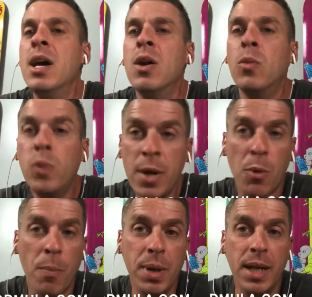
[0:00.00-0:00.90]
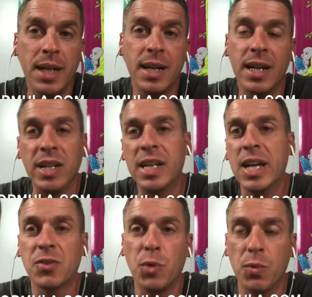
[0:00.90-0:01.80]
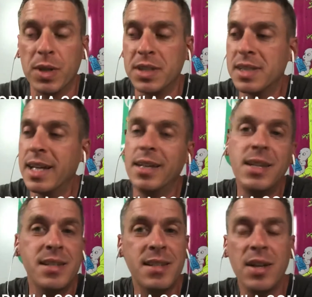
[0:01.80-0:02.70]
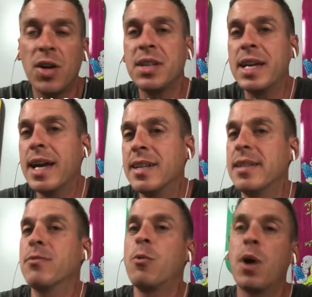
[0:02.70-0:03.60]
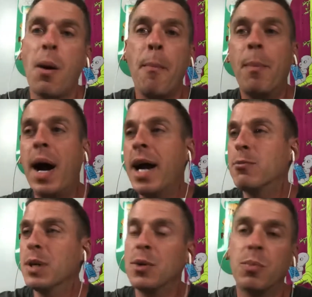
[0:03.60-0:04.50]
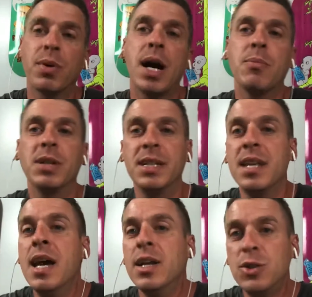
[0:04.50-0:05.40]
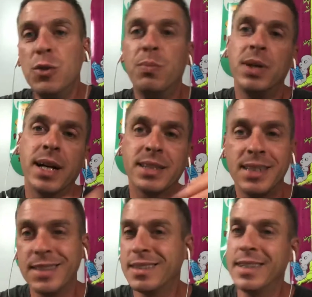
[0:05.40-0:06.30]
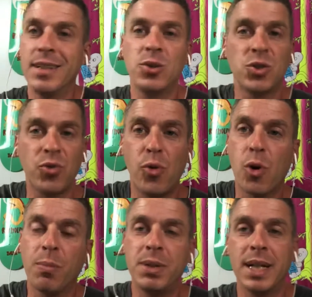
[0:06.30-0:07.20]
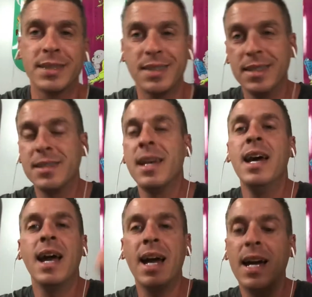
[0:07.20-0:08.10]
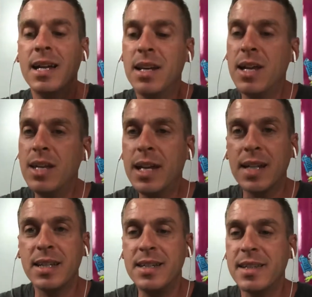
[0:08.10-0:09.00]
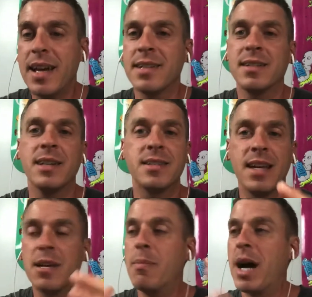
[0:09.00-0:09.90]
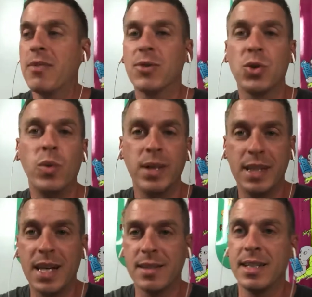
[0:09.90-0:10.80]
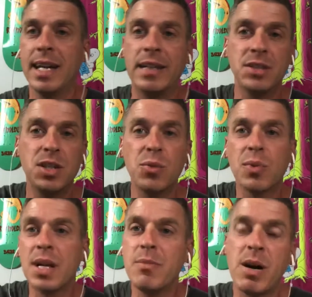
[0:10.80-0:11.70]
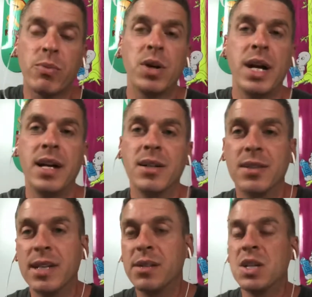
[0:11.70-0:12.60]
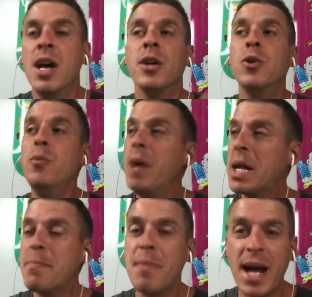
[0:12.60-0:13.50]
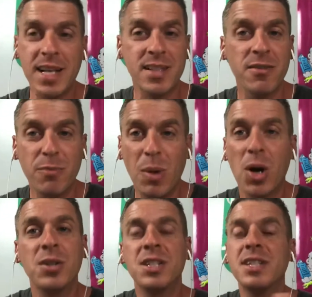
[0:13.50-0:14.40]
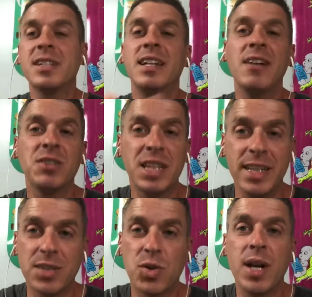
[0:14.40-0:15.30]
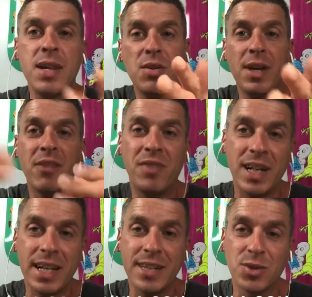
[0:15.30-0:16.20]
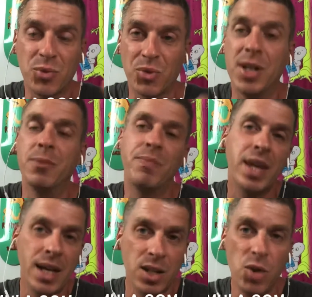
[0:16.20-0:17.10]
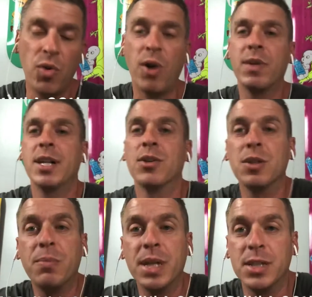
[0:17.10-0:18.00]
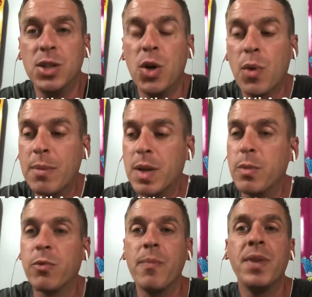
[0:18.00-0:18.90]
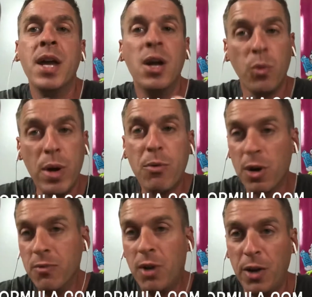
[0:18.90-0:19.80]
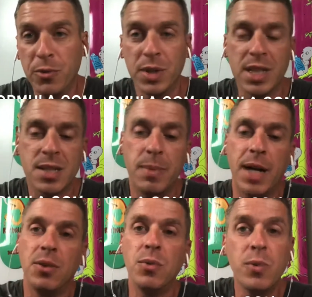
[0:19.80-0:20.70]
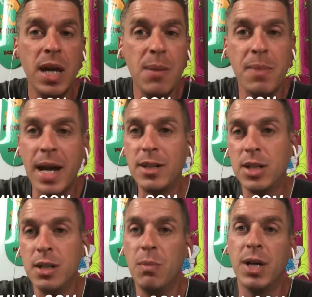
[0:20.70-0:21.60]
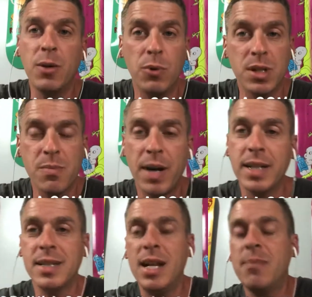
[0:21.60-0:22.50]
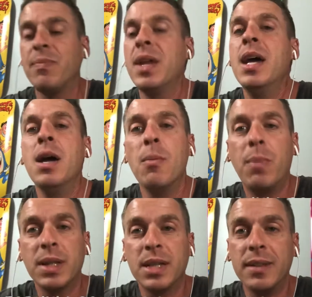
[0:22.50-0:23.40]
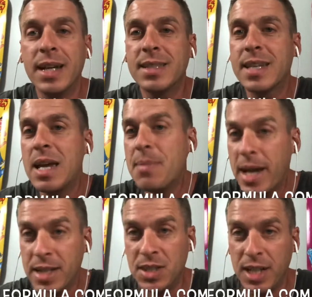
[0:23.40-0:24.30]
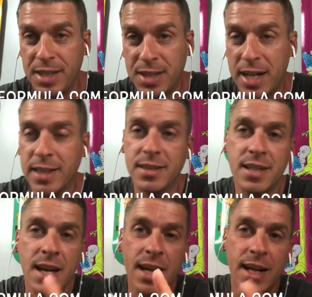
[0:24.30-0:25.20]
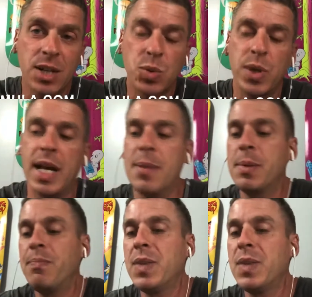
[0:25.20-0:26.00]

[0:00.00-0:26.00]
We were big into cash flow real estate. You see all the ads everywhere, buy rental properties, duplexes, singles, fourplexes, and you get these assets that you buy for $20,000. You rent them out for $800. You make massive margins and everything's great. You get financial freedom. You've already heard the pitch. You know where I'm coming from. We were involved with this model. We made good money once upon a time, but the landscape had changed on us. Here's what happened.